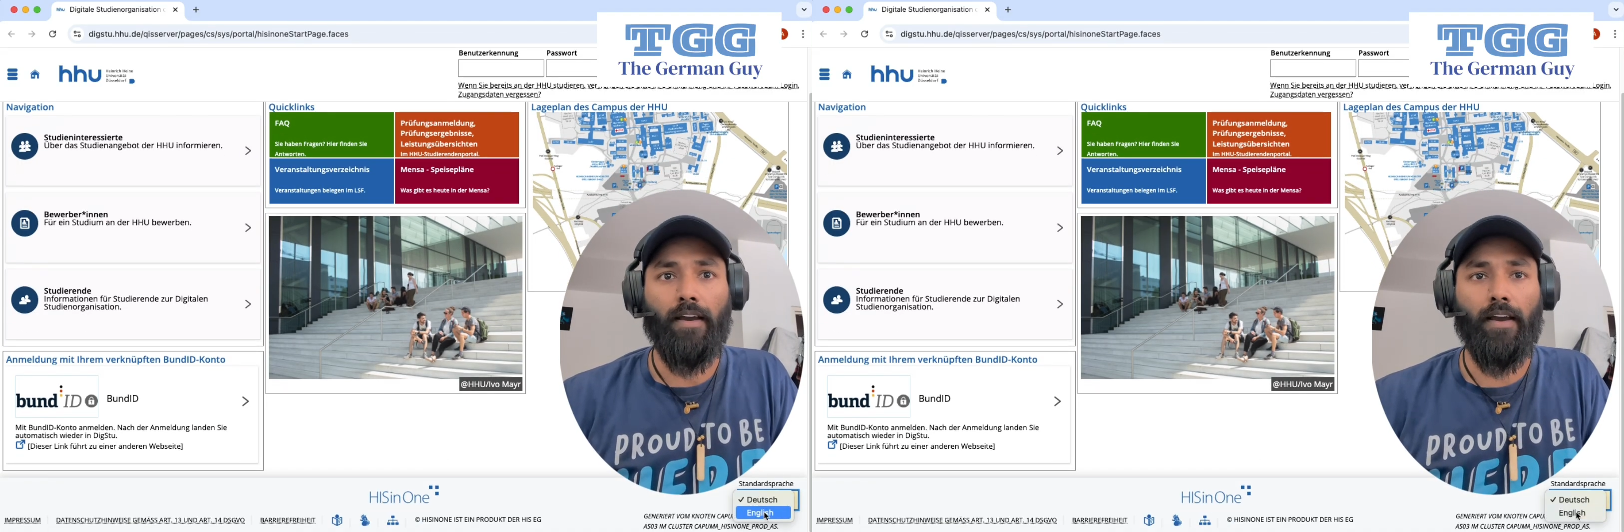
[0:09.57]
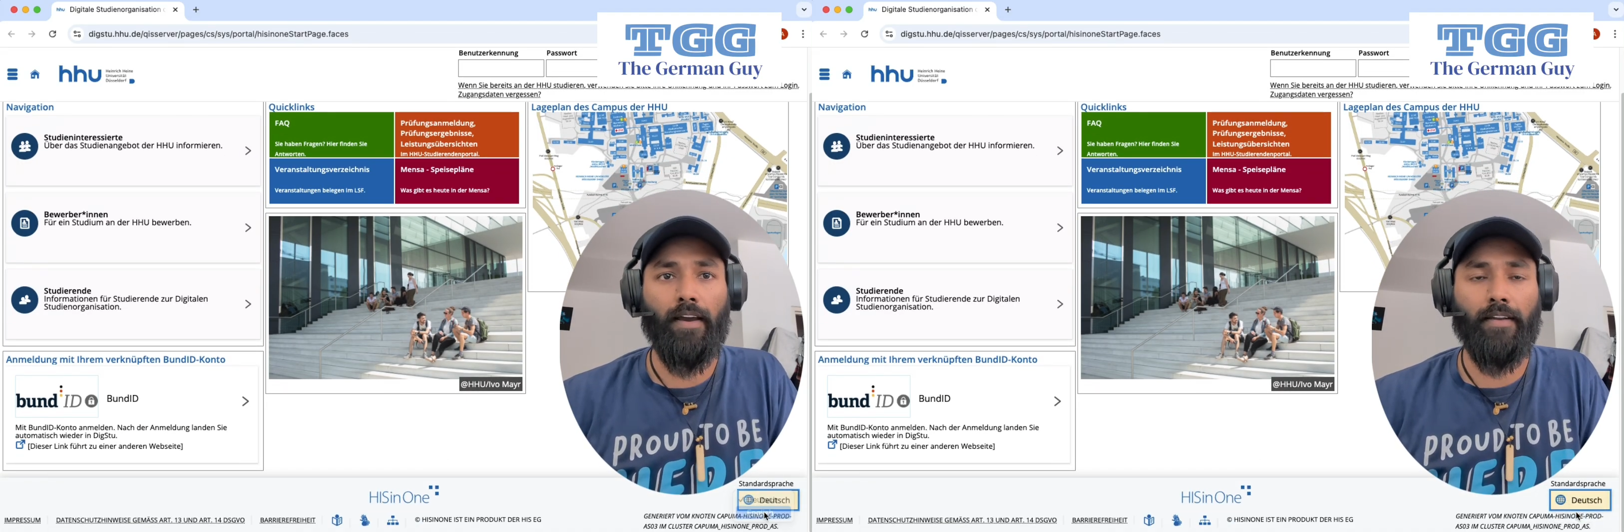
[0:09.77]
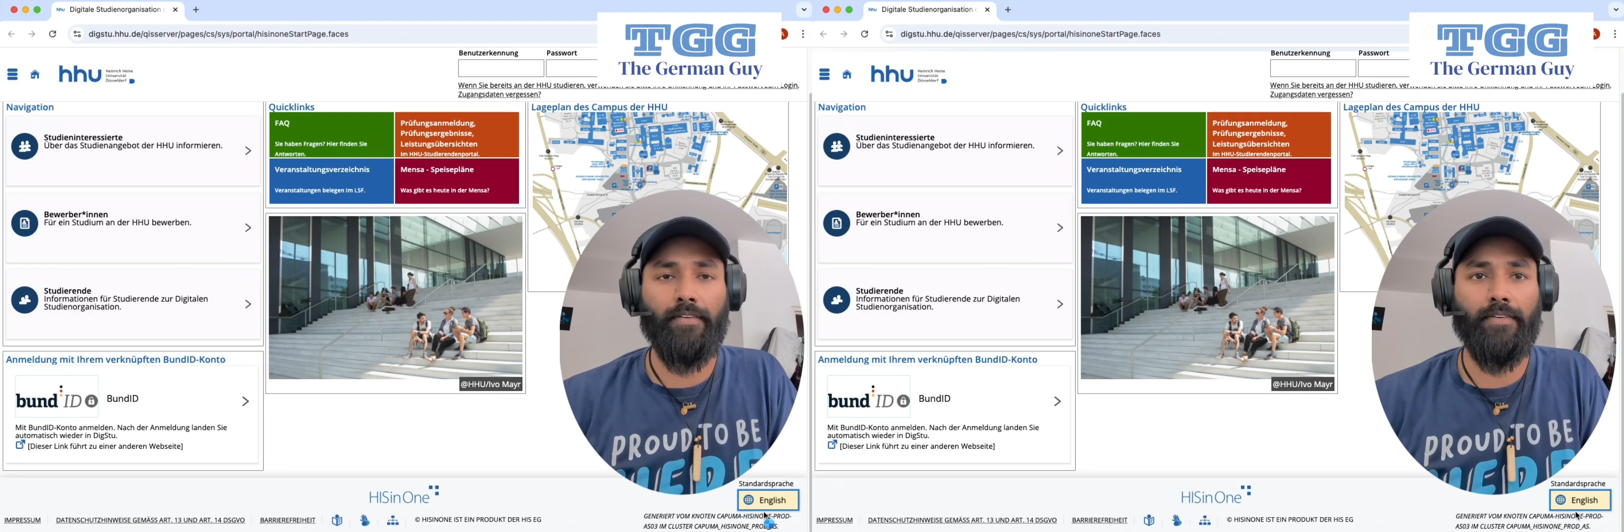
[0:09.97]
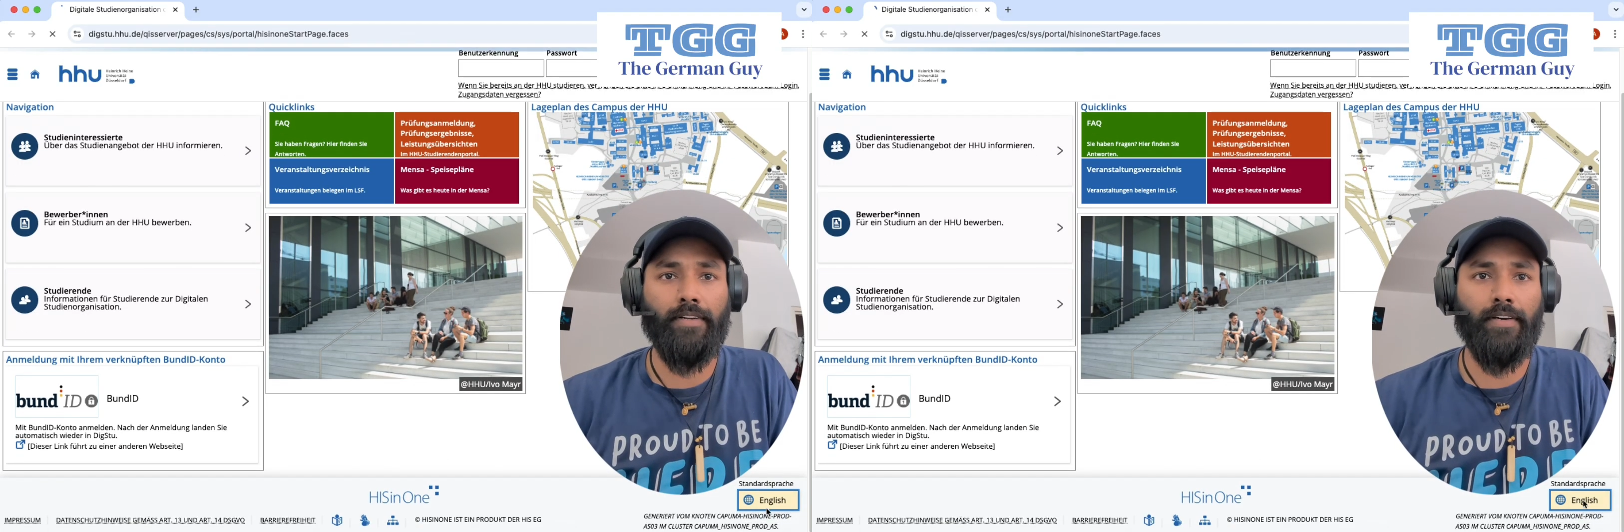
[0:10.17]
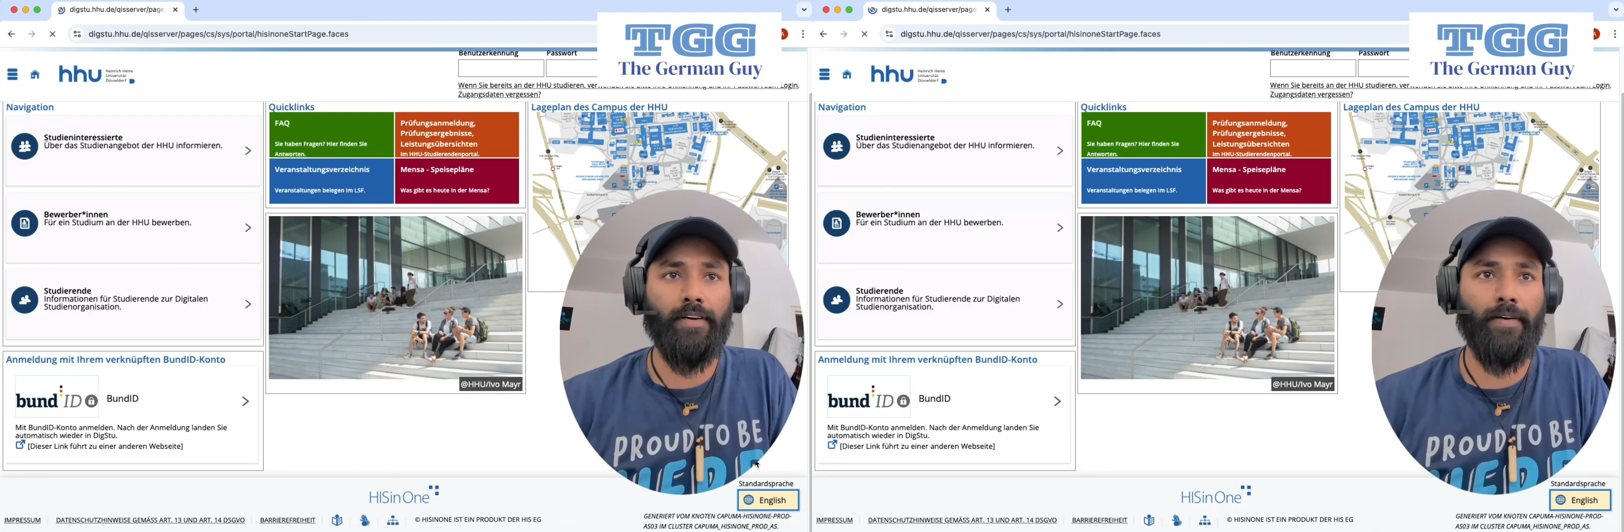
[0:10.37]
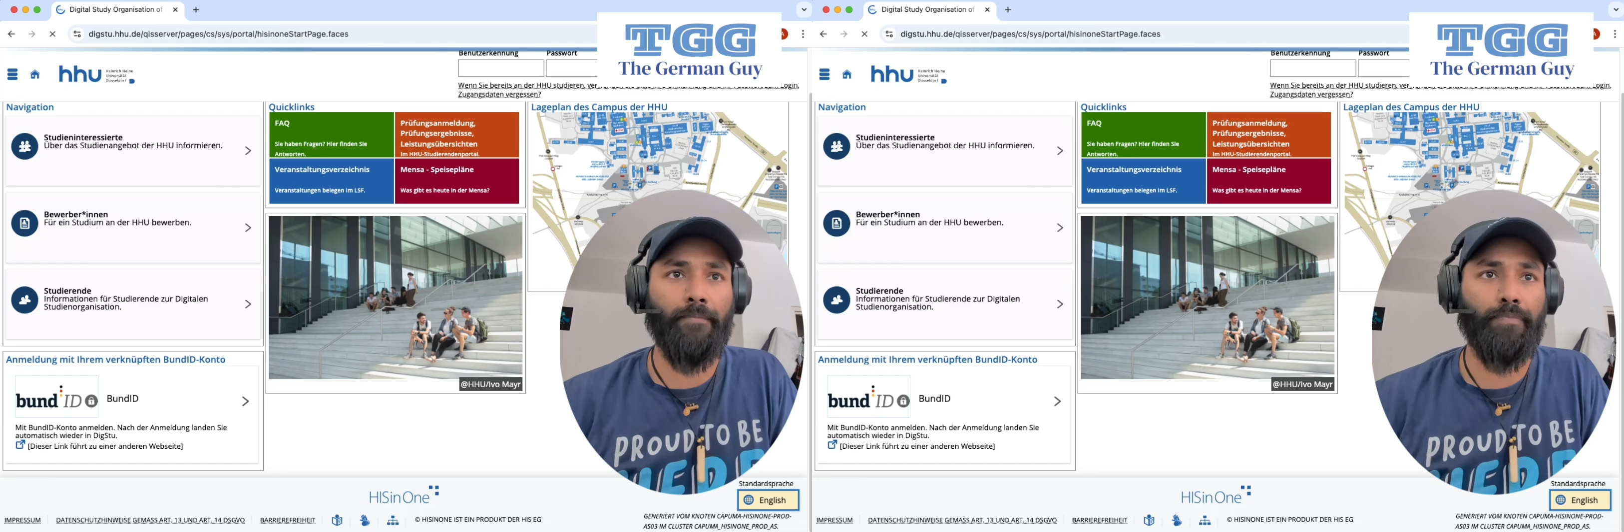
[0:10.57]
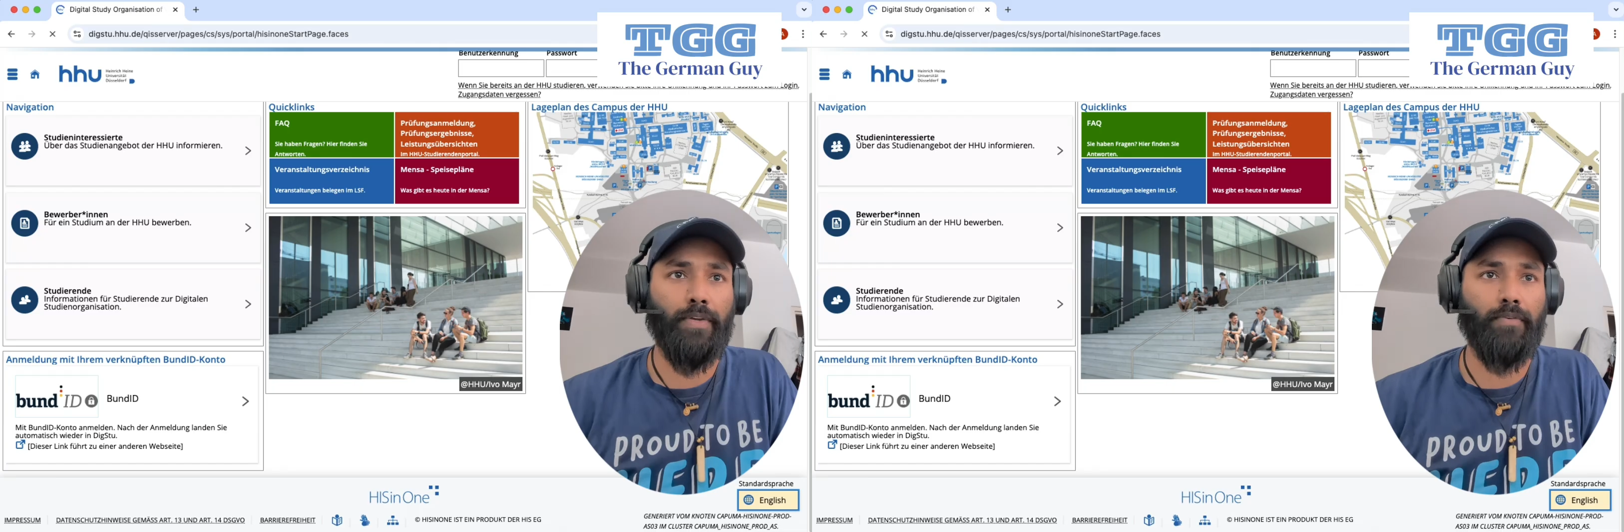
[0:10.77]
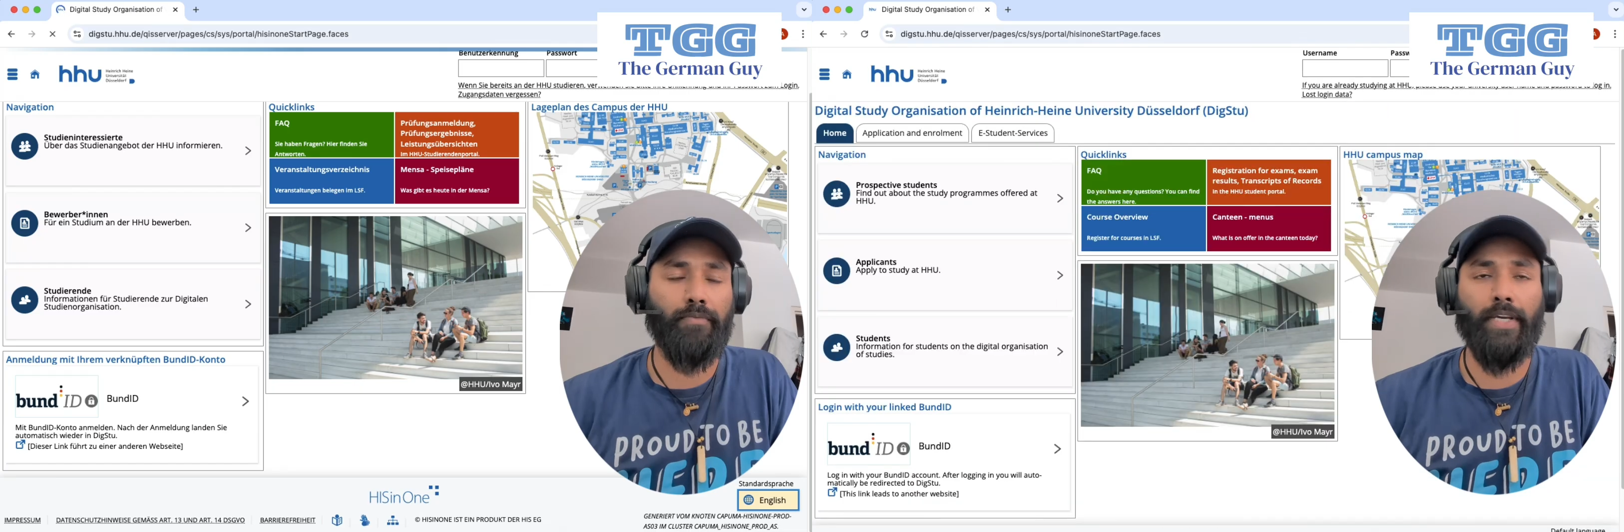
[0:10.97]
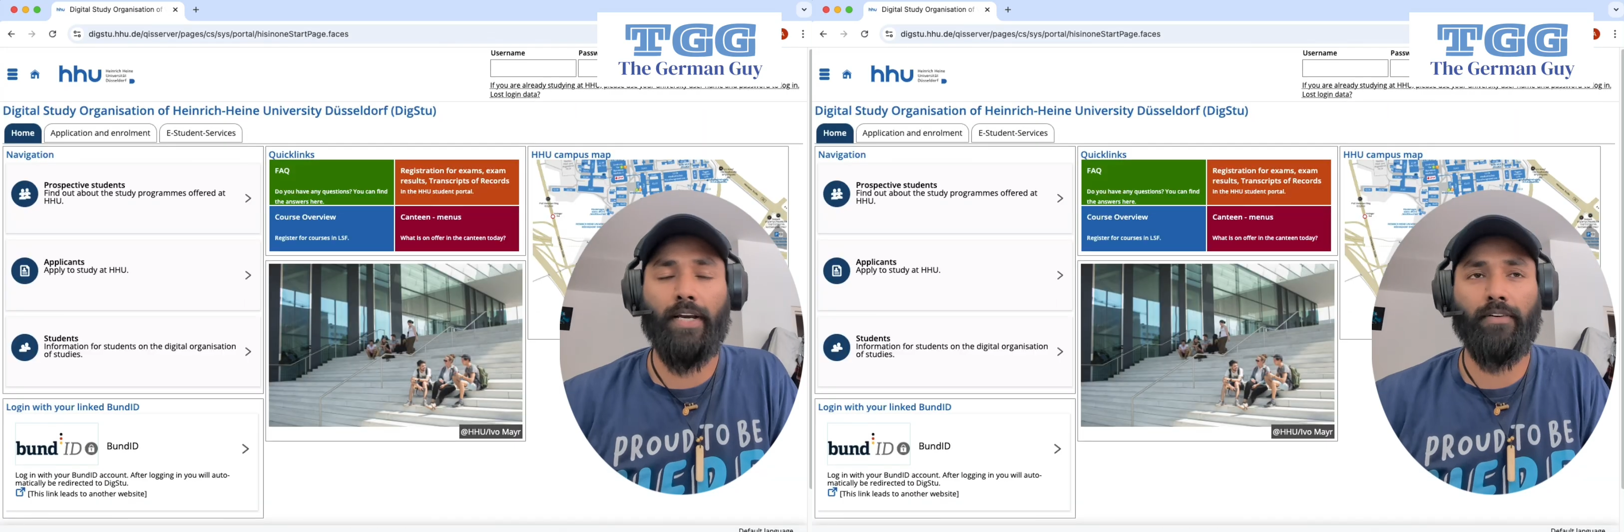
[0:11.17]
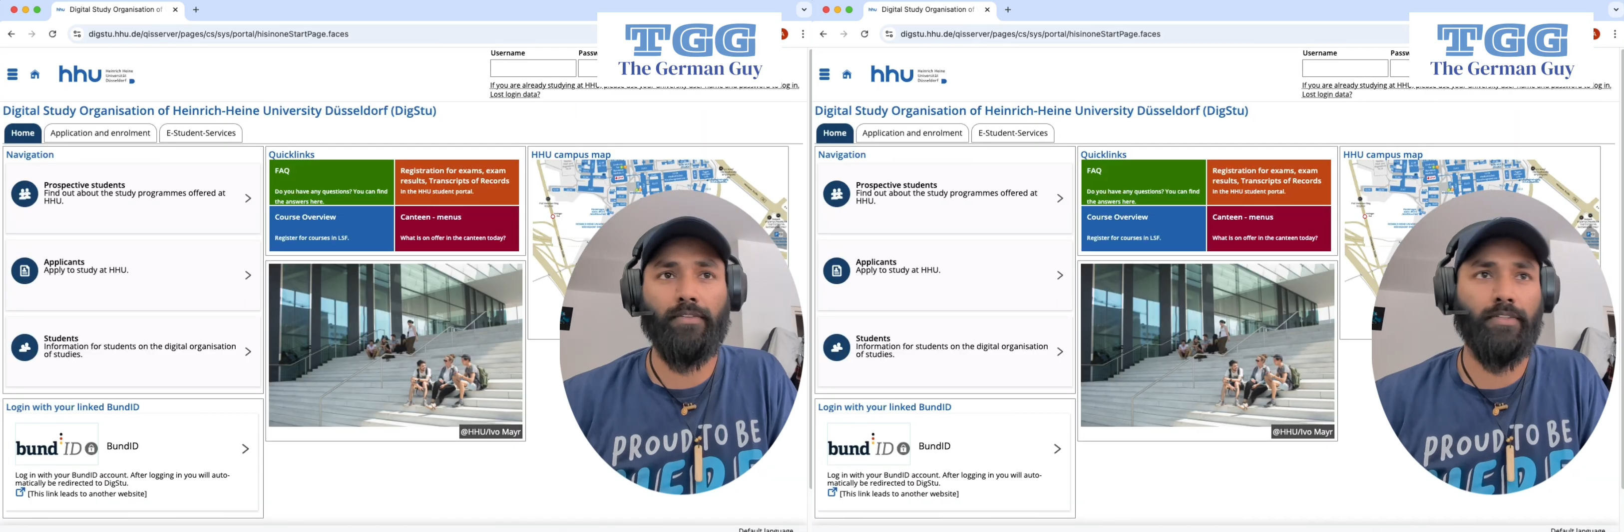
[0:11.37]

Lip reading: and we are